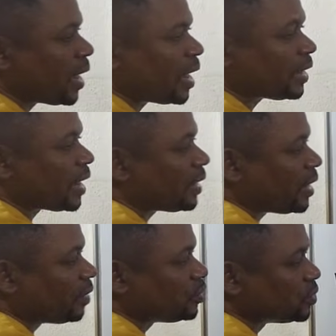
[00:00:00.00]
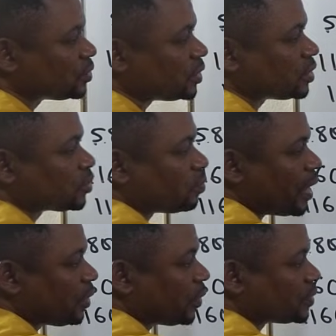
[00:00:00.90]
I can now use this to
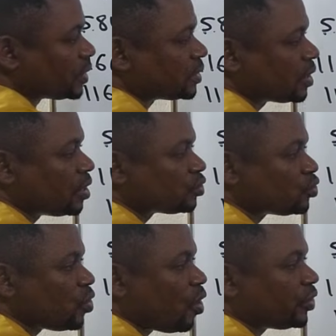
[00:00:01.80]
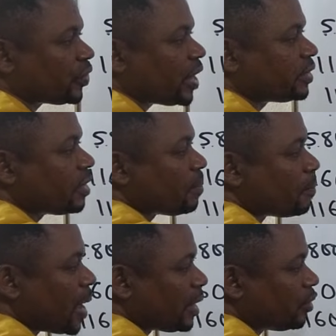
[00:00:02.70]
minus this. 200
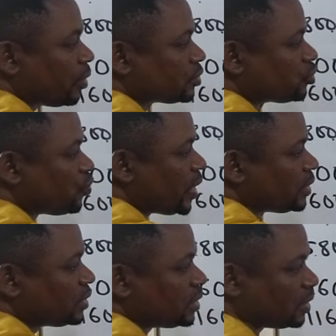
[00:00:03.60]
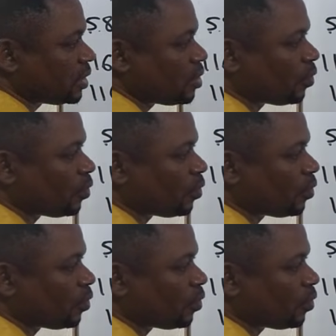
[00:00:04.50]
minus 20.